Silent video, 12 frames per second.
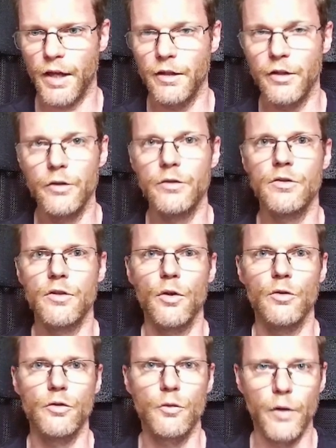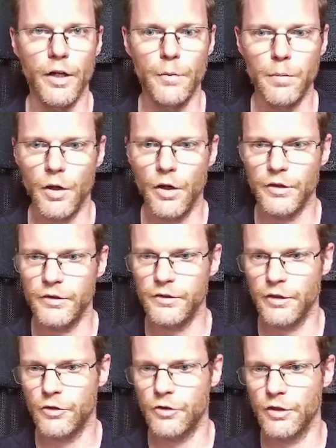use those quick blocks
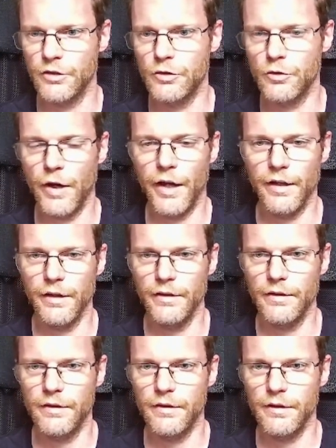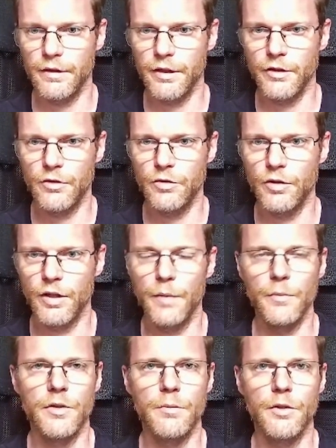and just drag it into an
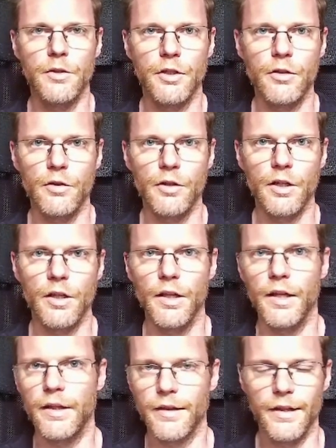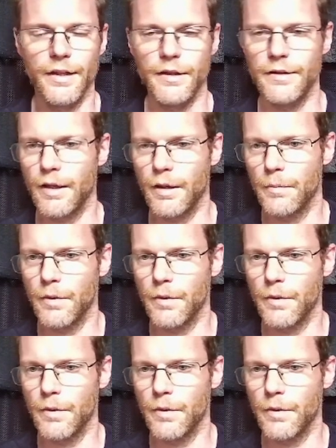empty material and link them,